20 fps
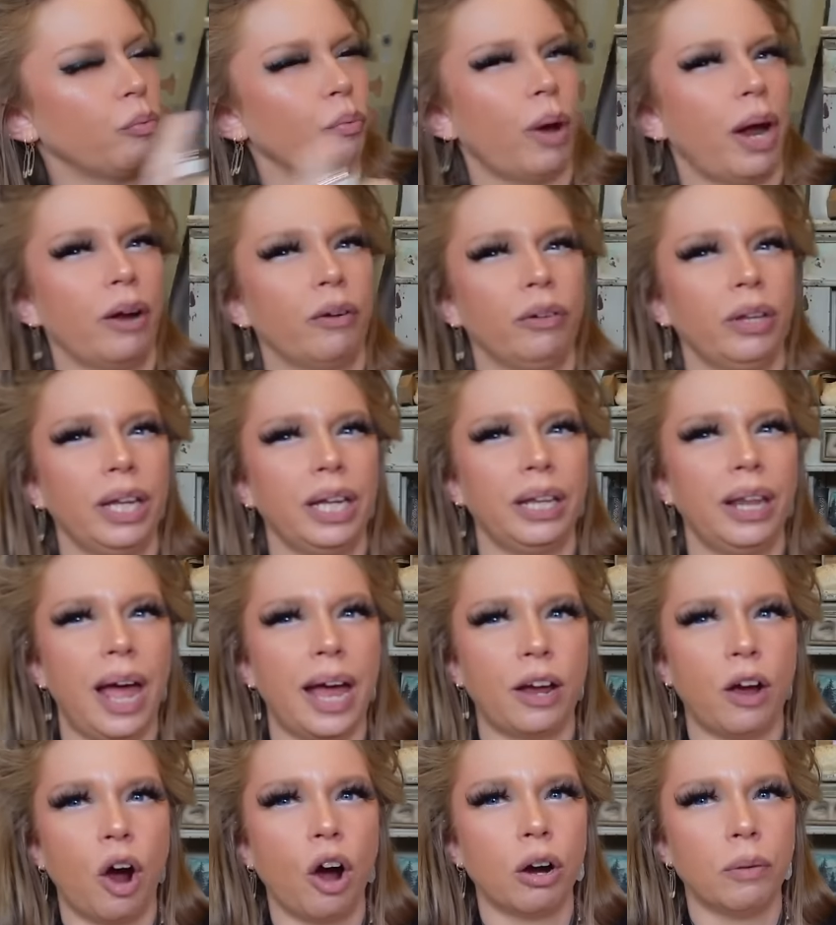rarely
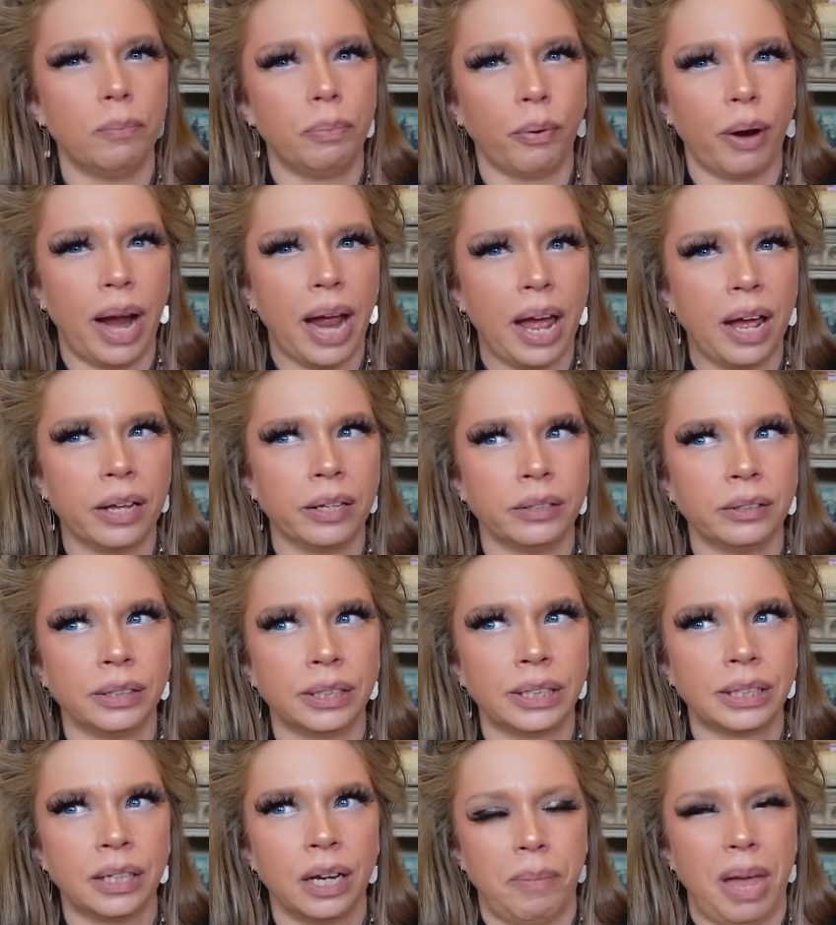like our
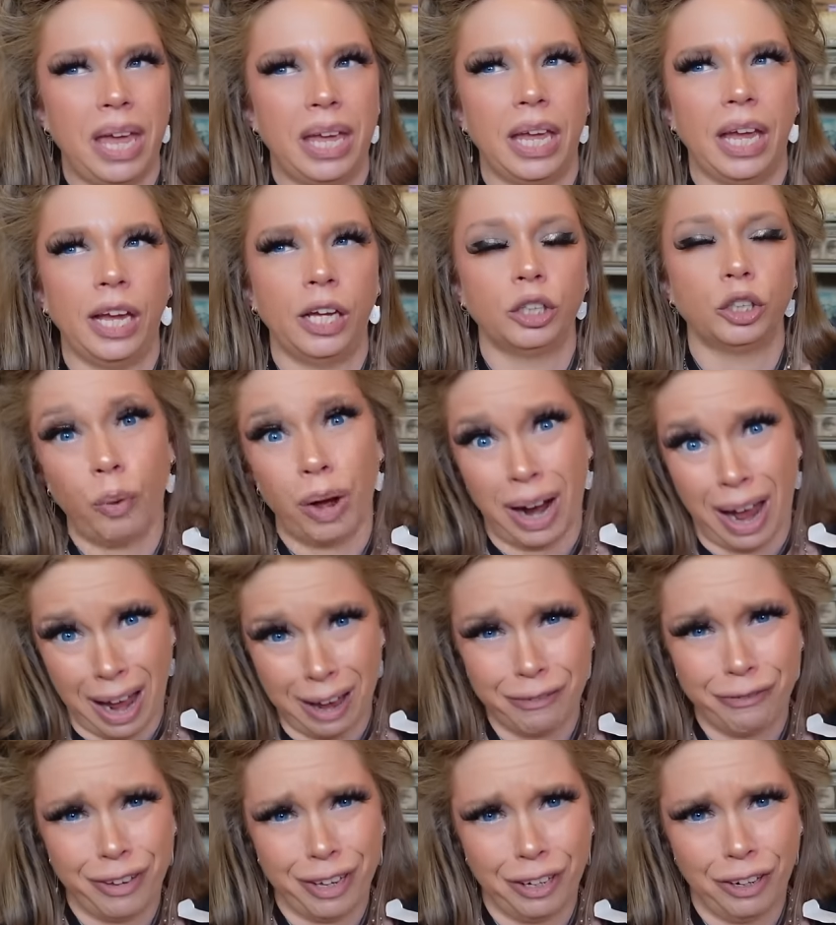brands making what I
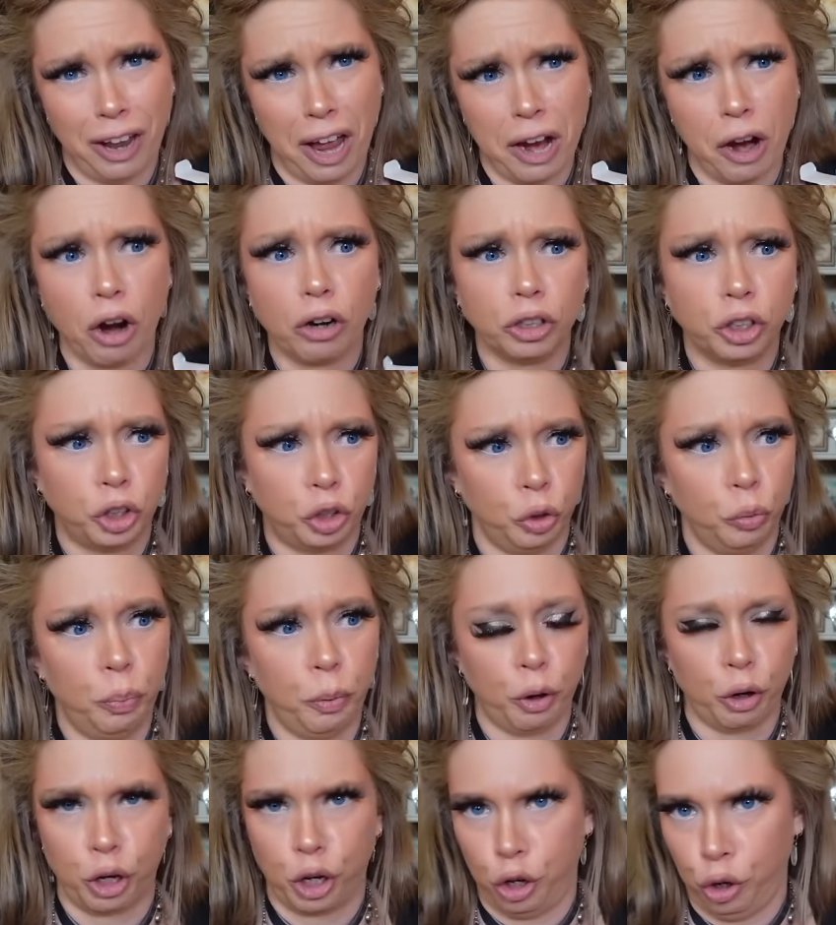feel like are
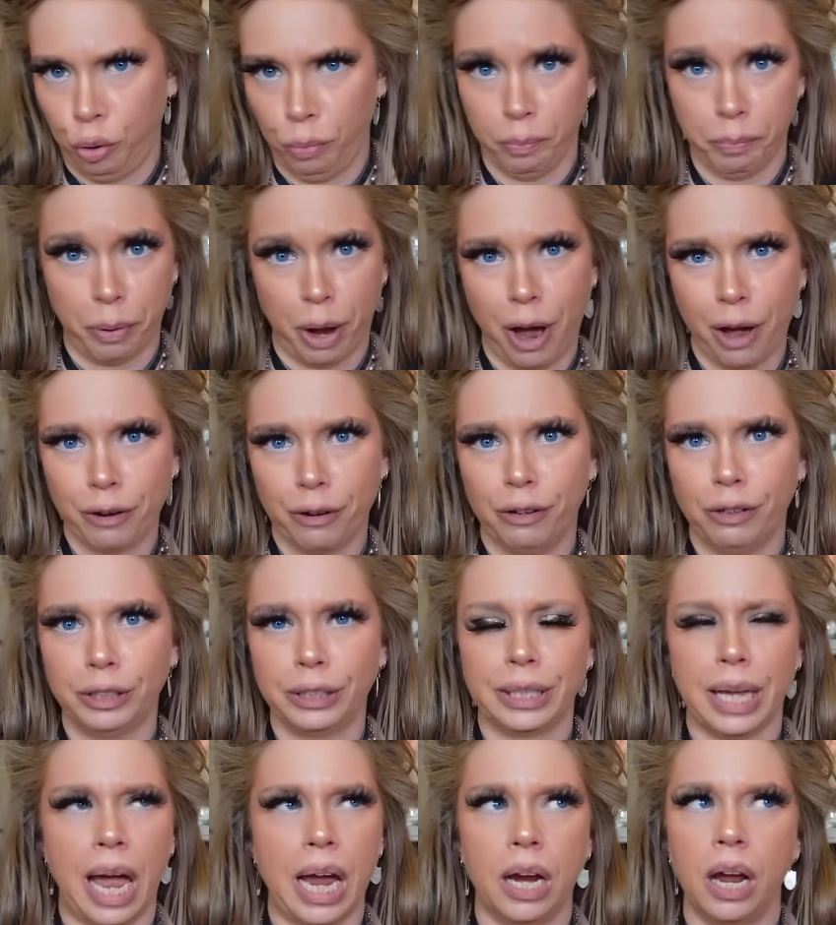super cute
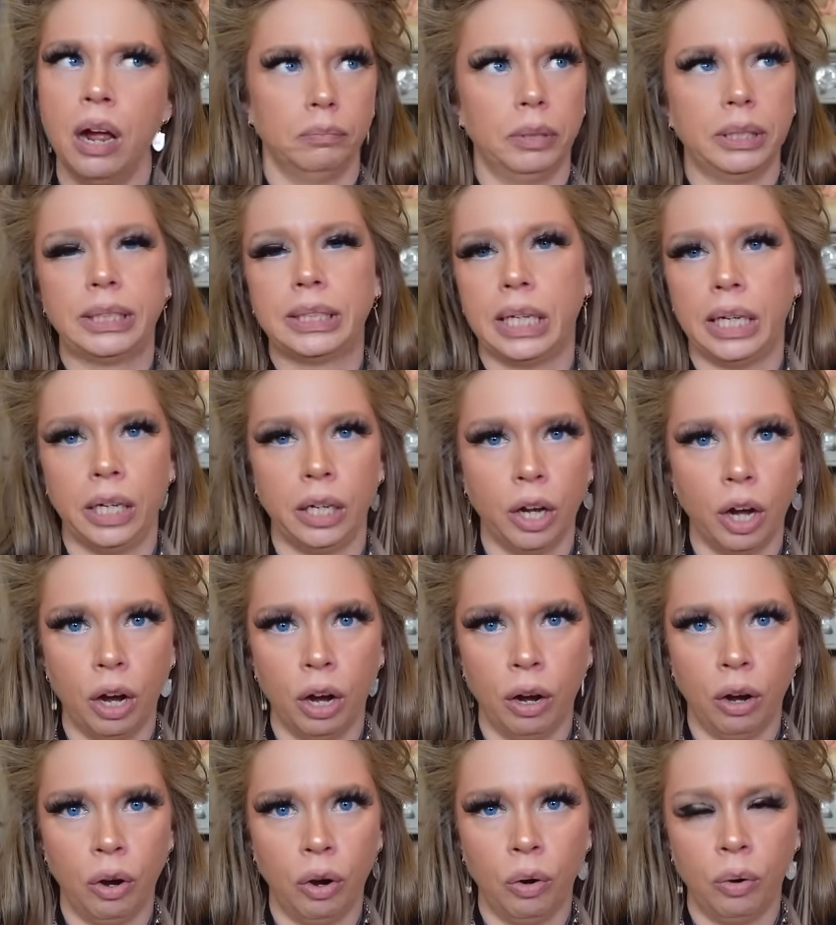bottles, like
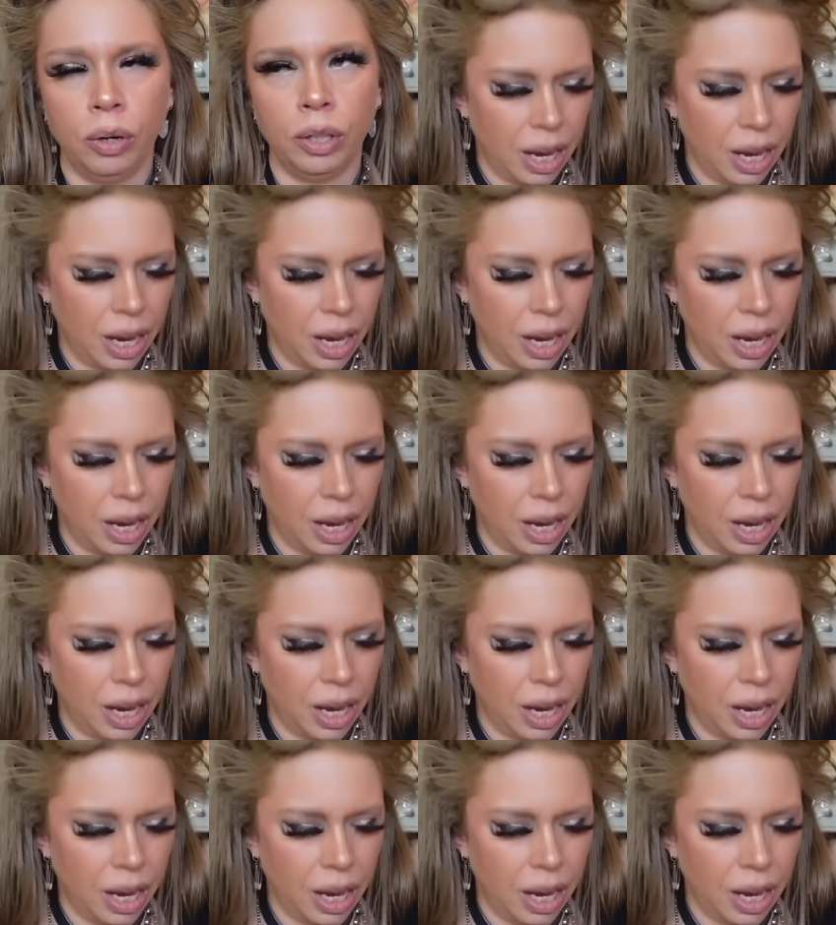Moschino.